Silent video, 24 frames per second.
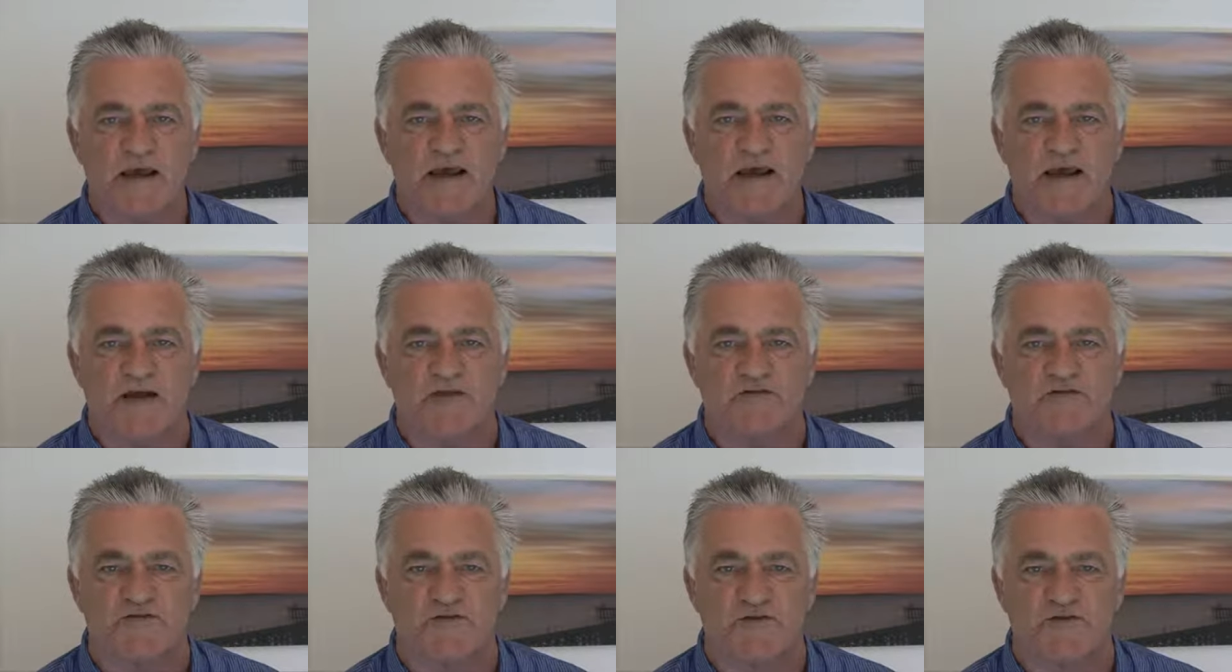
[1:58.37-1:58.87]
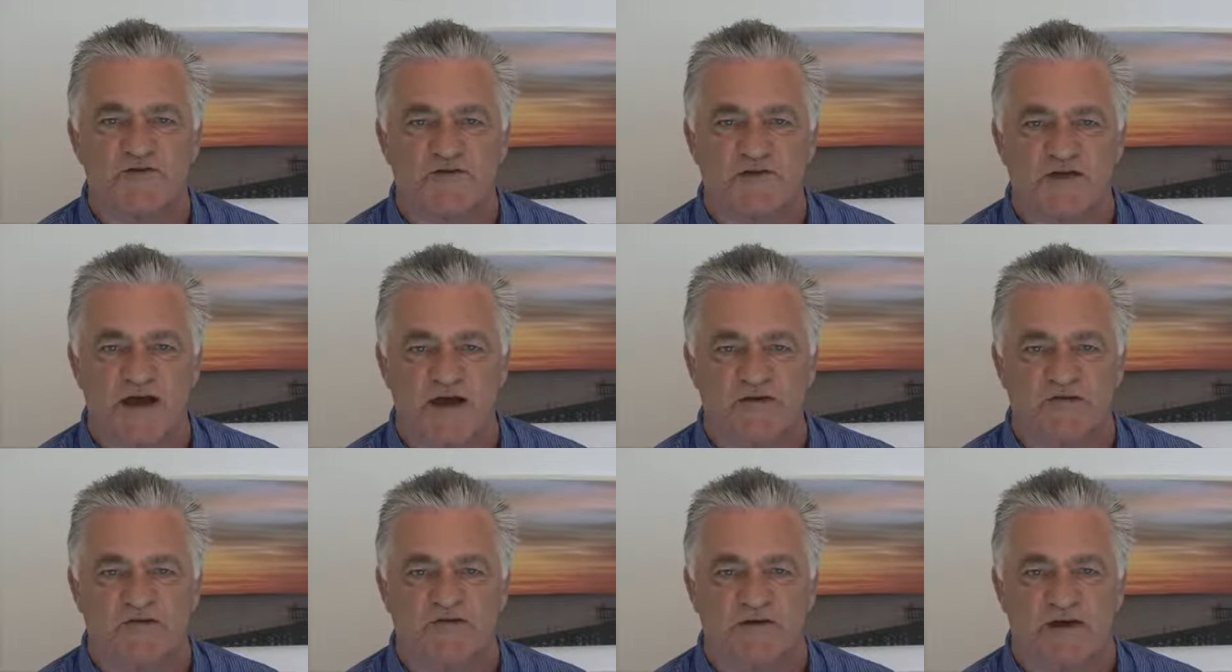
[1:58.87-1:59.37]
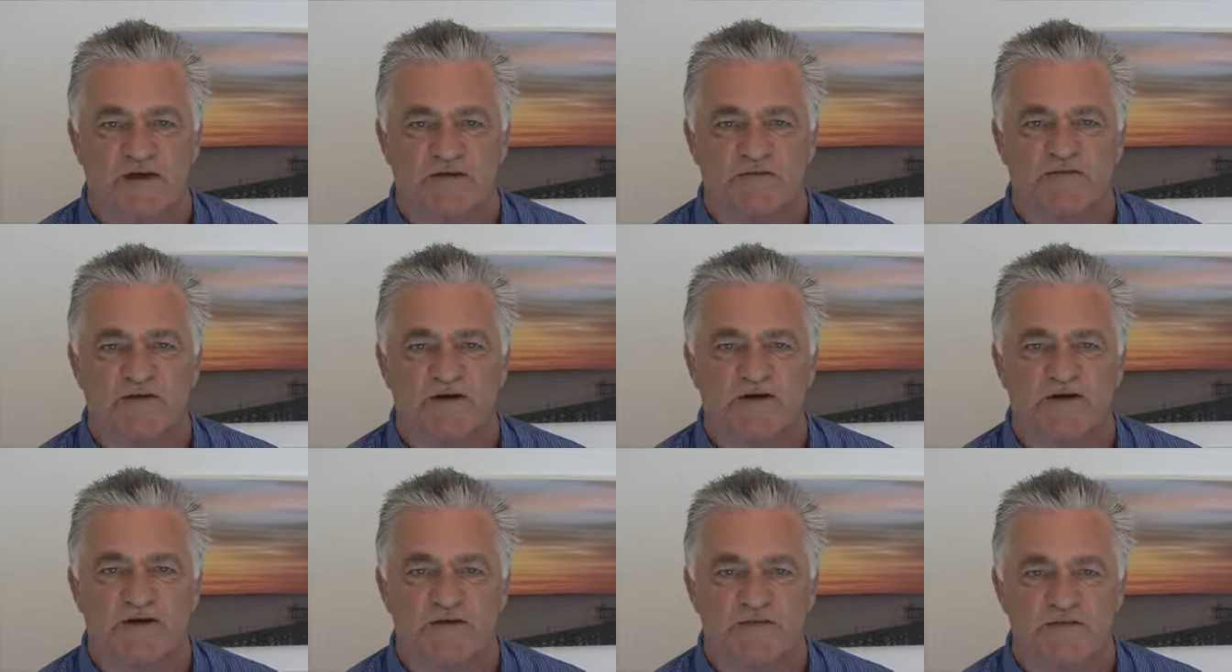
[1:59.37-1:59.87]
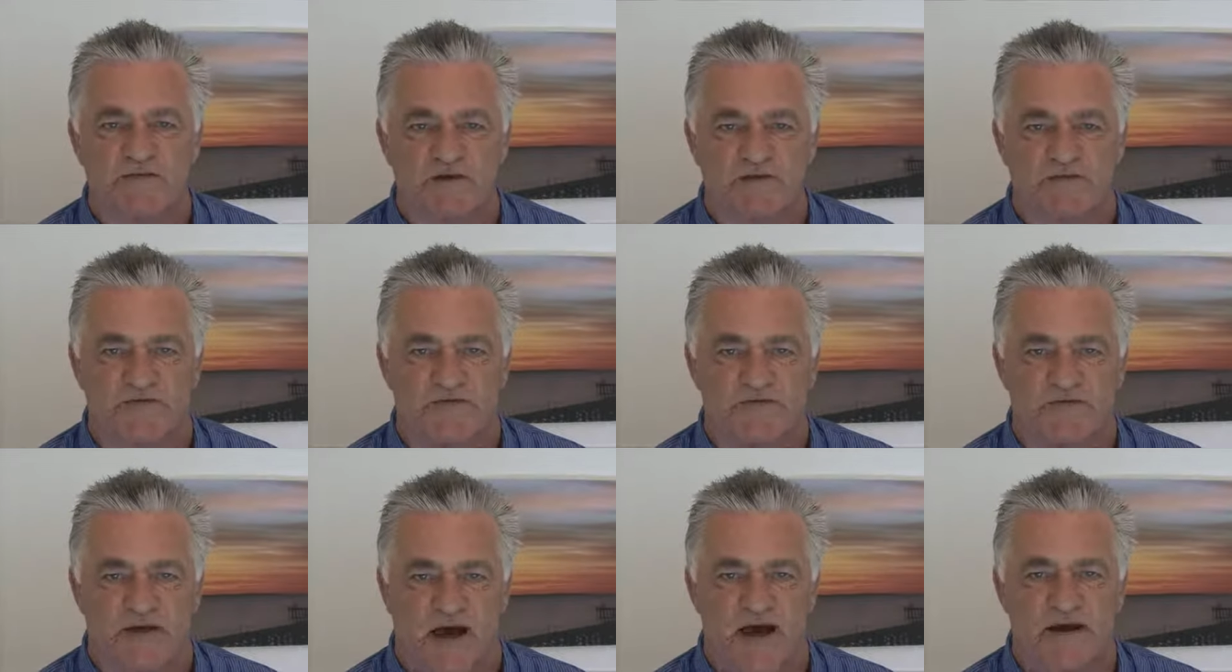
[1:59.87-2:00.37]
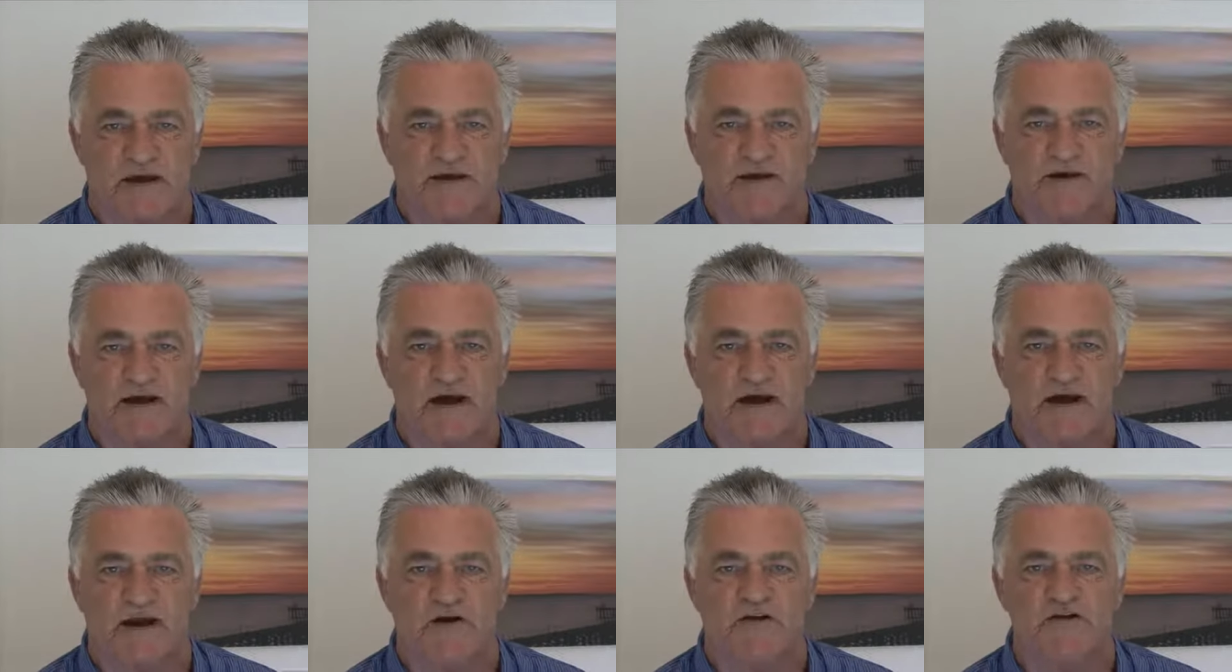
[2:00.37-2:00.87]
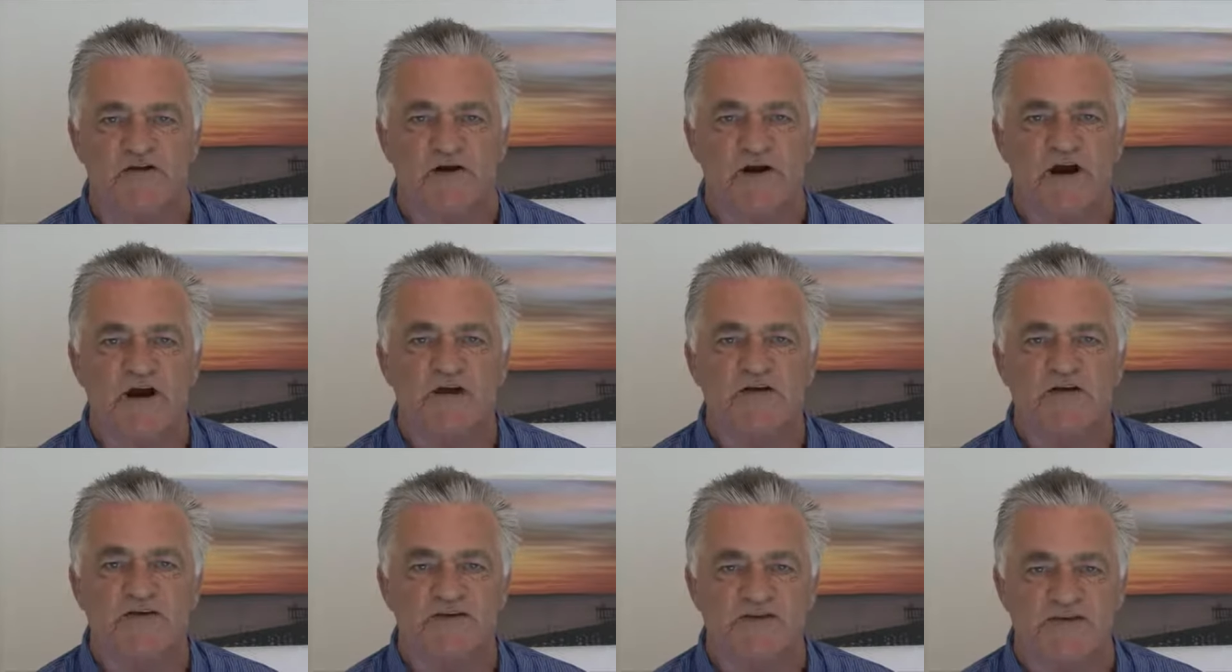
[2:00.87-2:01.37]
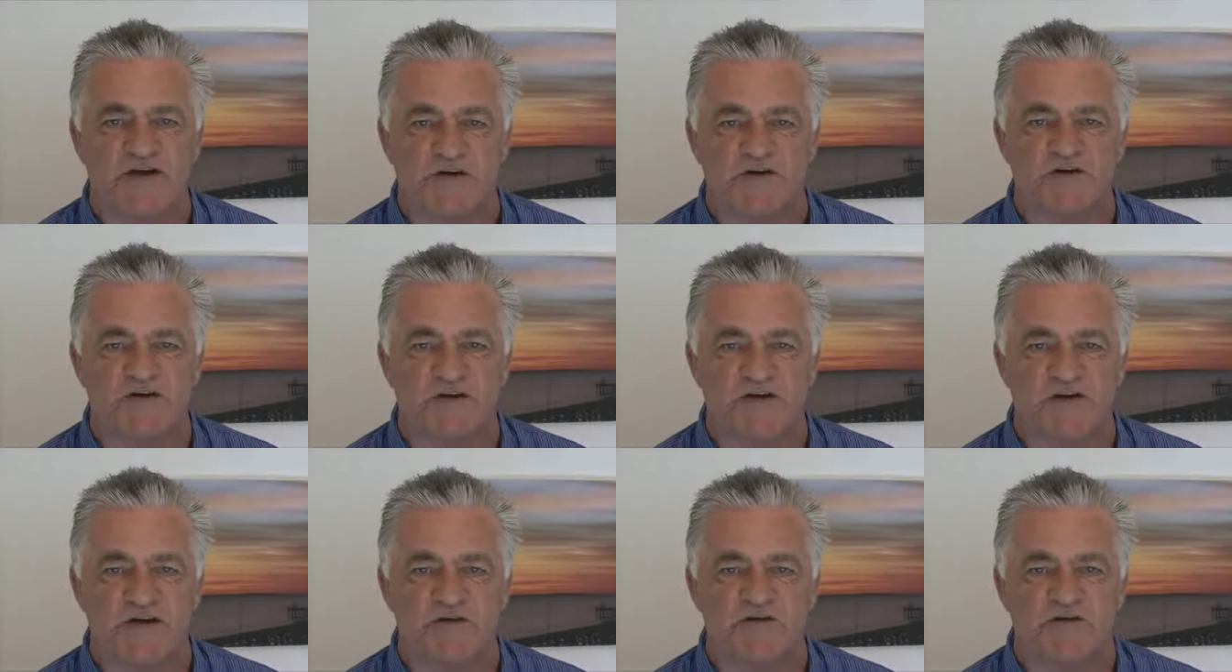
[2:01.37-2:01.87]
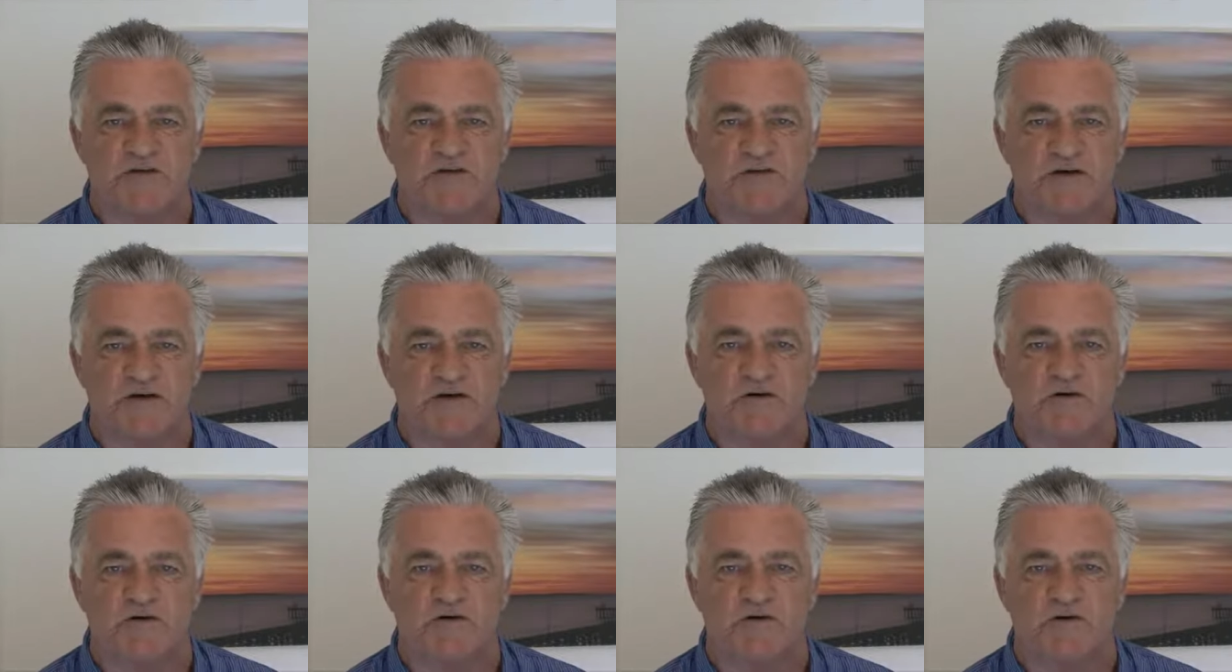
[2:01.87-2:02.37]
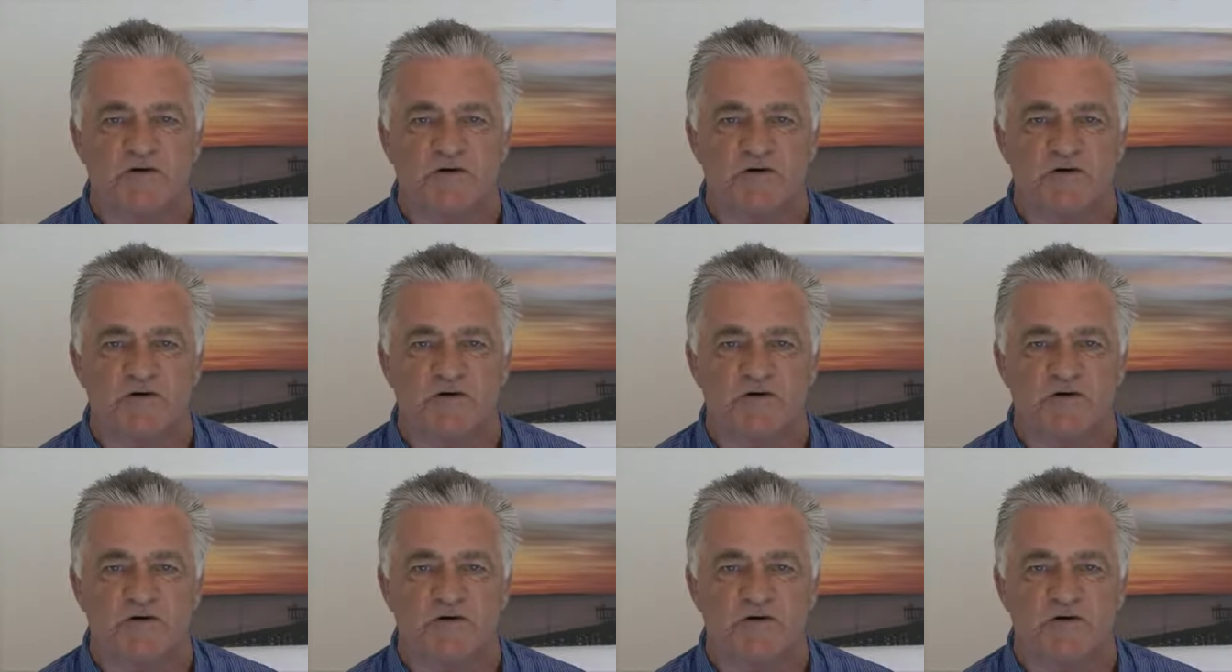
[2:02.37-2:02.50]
It's disgusting that in this day and age, such an incident